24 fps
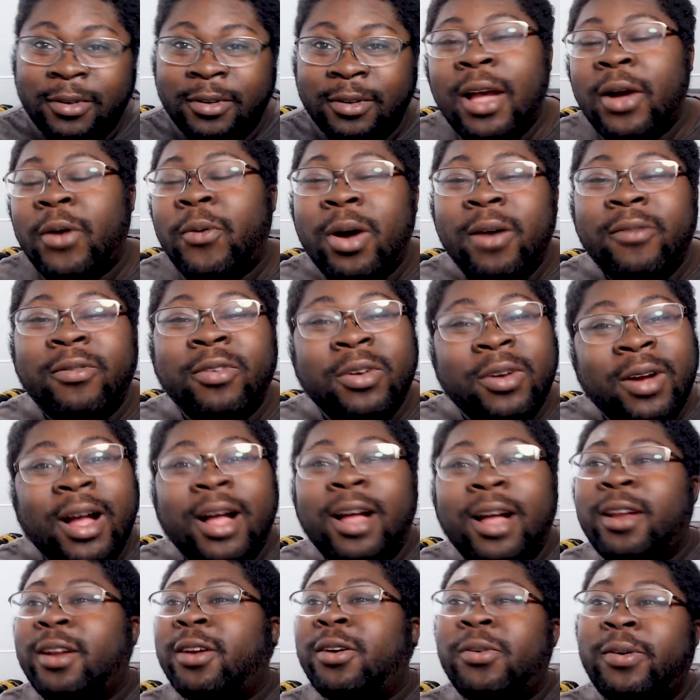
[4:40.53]
However,
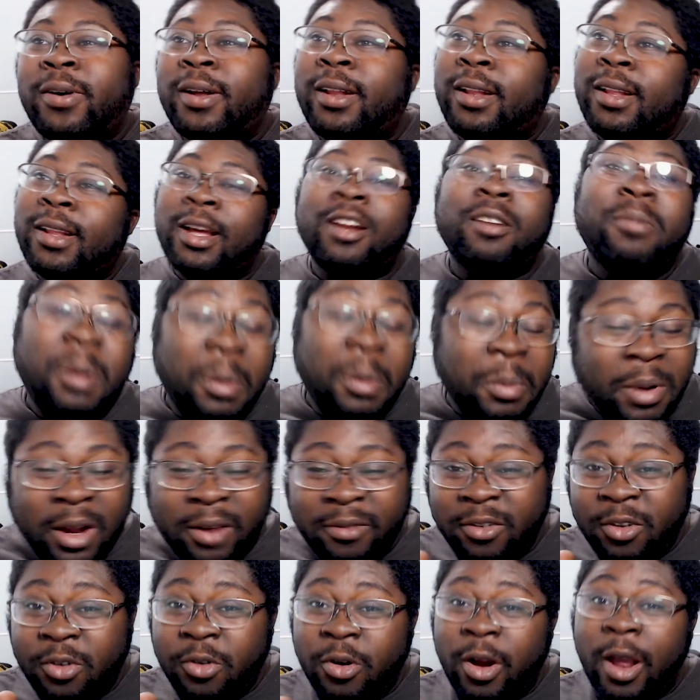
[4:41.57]
I know a lot of people
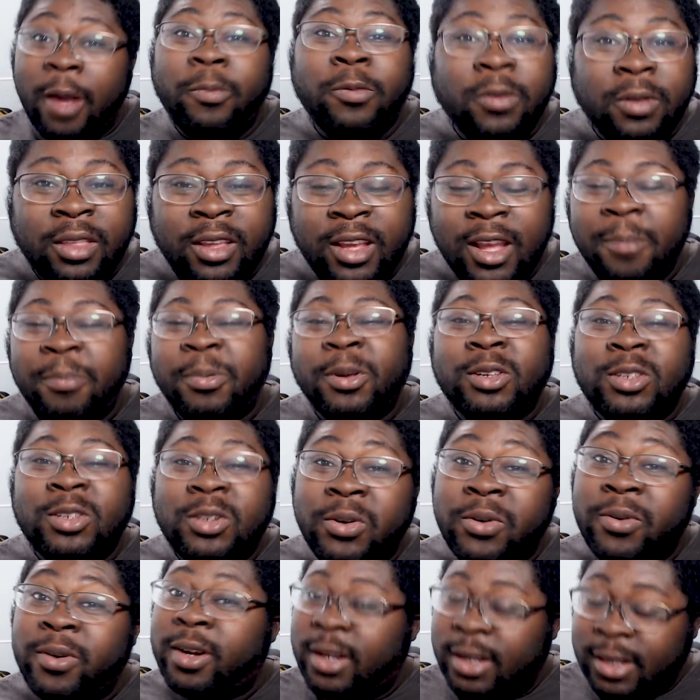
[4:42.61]
have gripes with the Epic
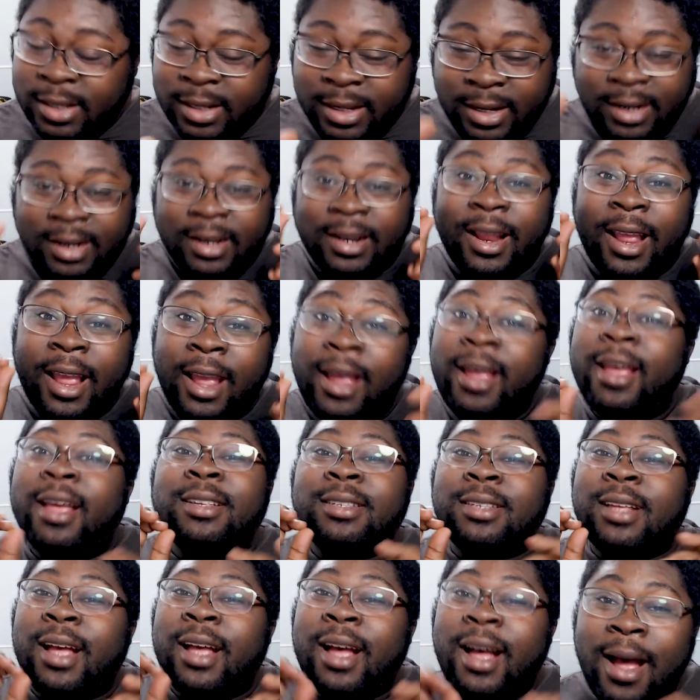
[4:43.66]
Store because it
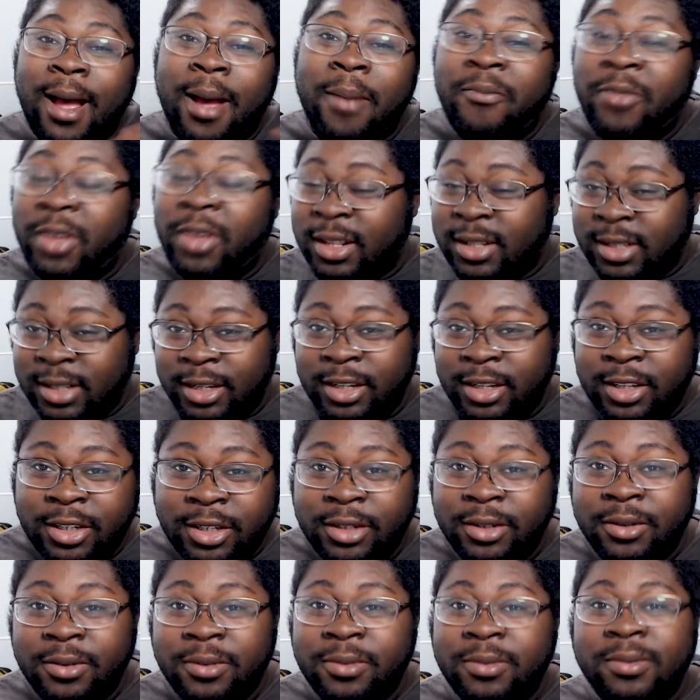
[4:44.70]
has obvious
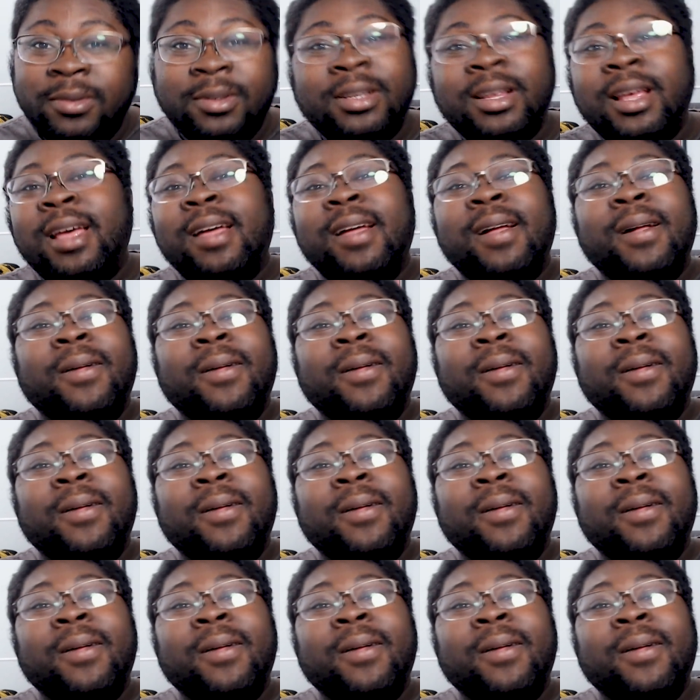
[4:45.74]
issues.